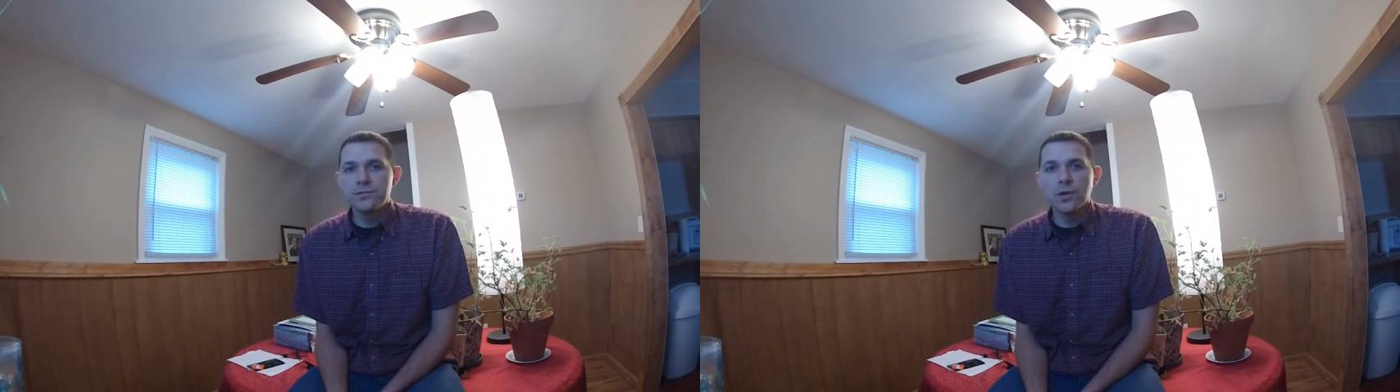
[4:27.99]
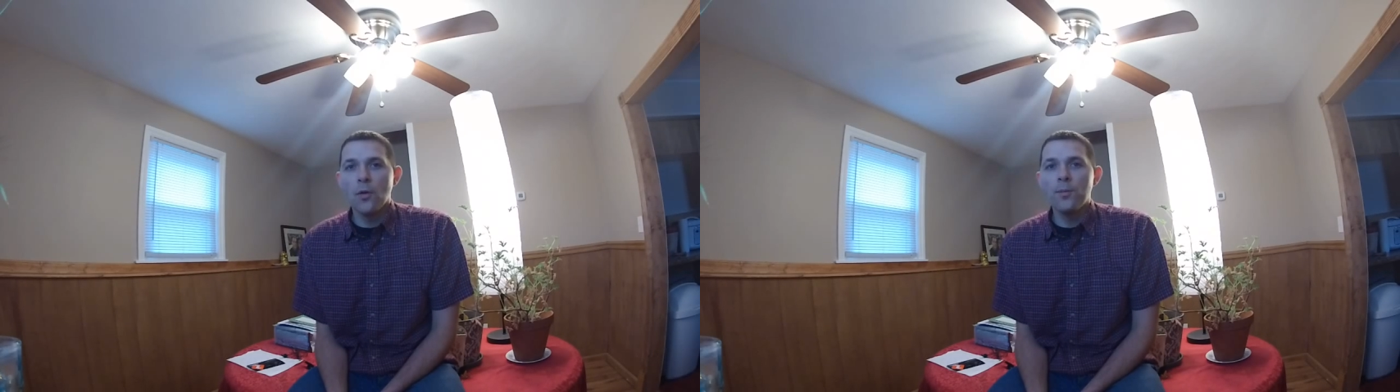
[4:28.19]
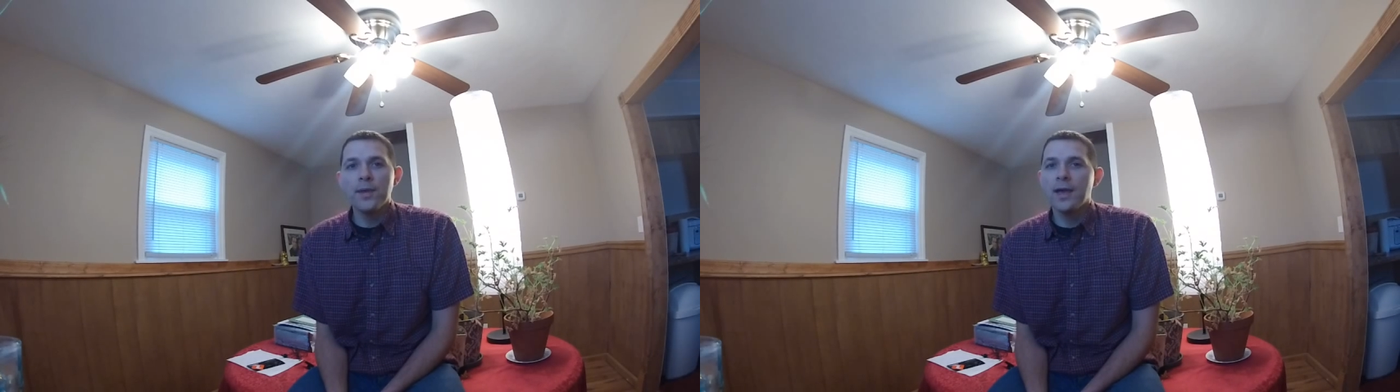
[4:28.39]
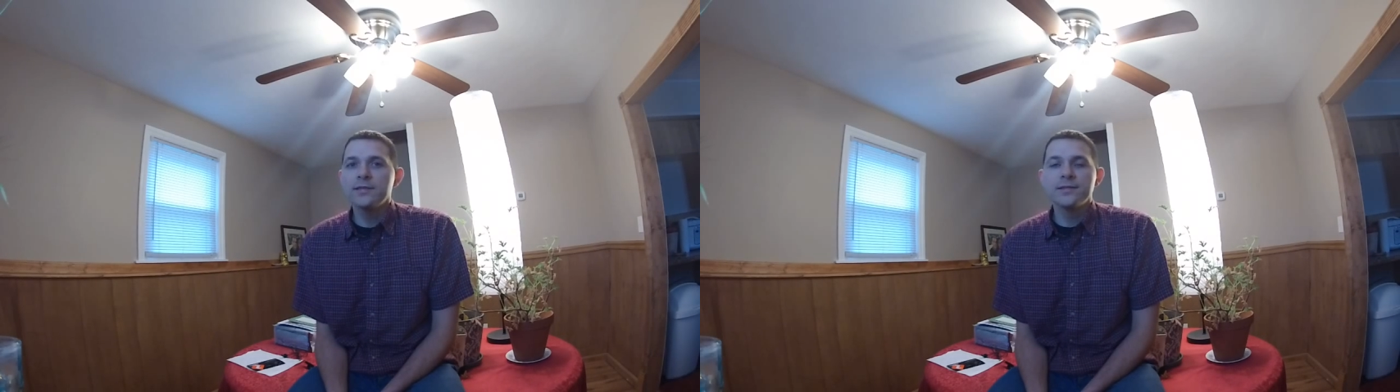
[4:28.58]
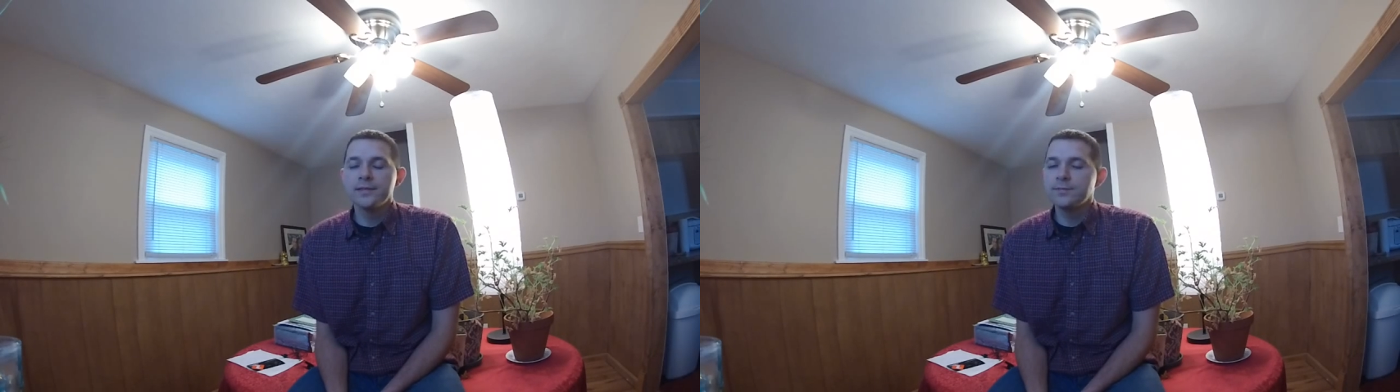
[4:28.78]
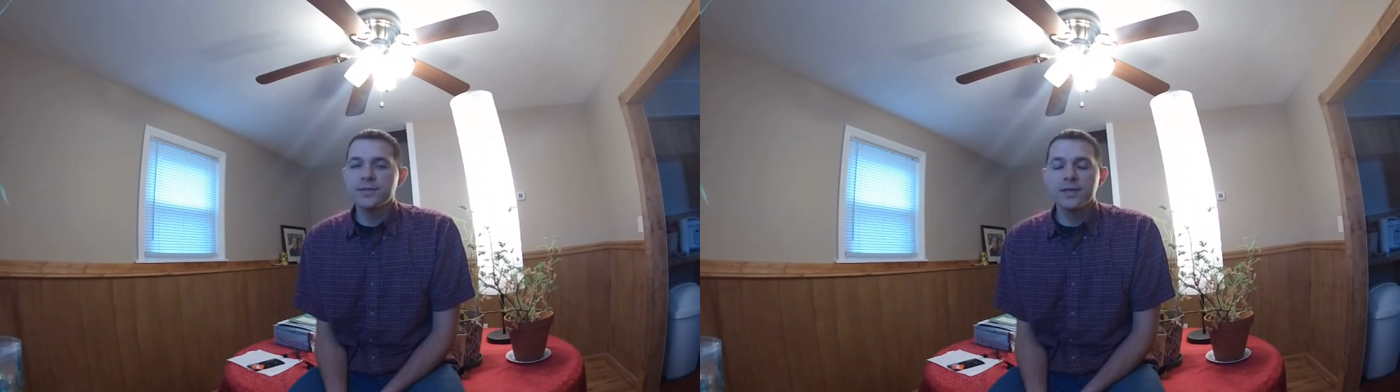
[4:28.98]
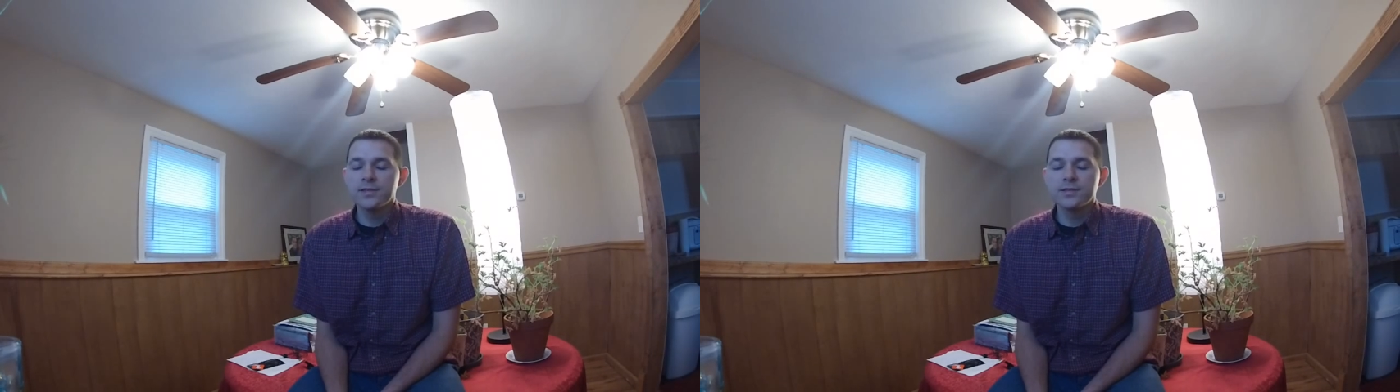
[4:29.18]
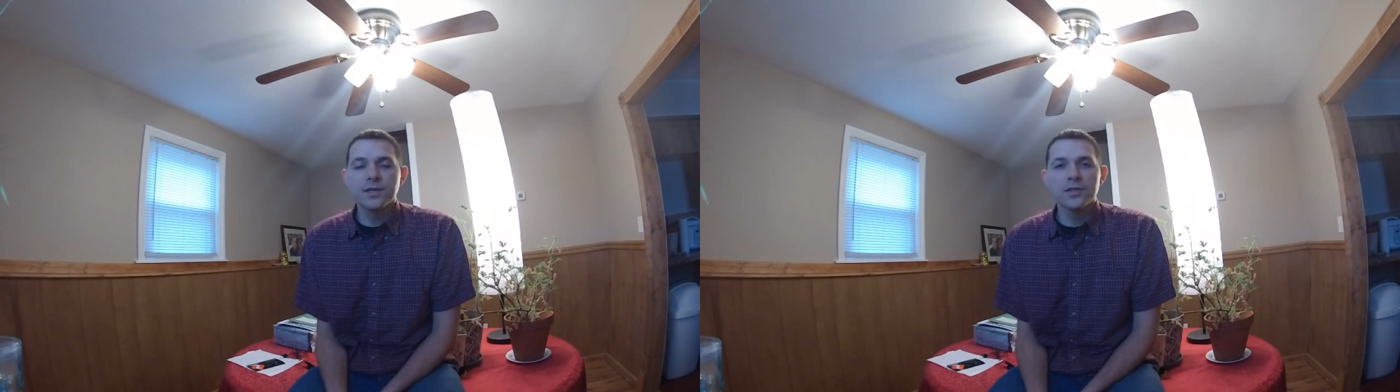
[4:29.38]
don't be hesitant,
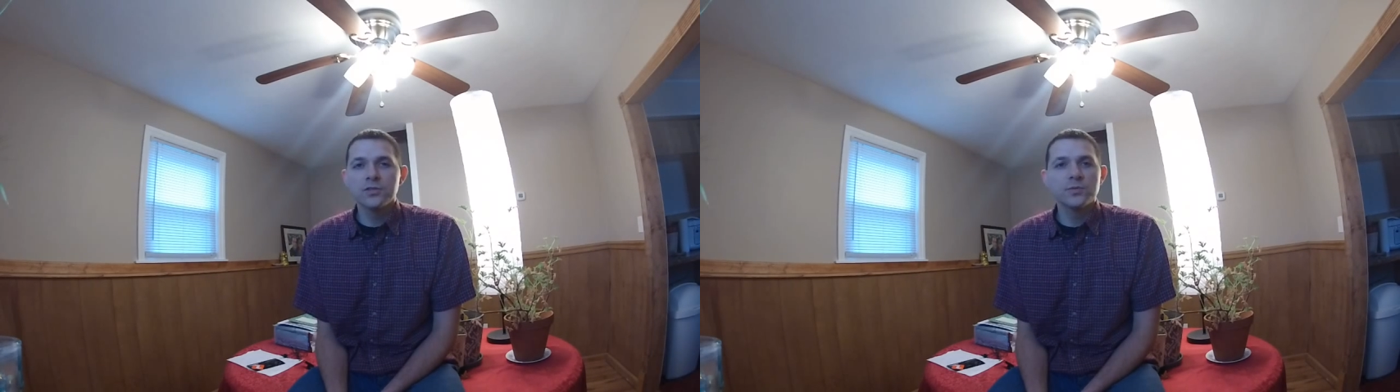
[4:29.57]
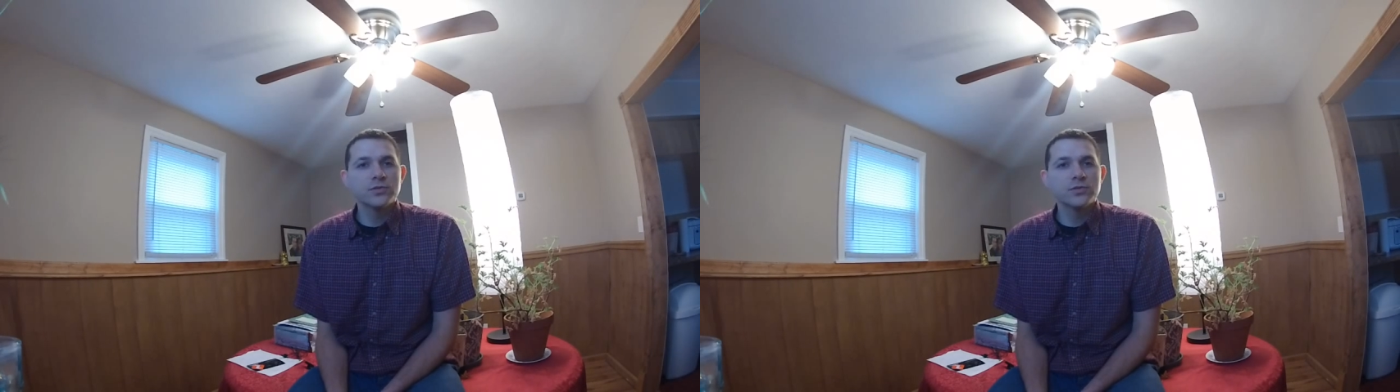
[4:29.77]
because customer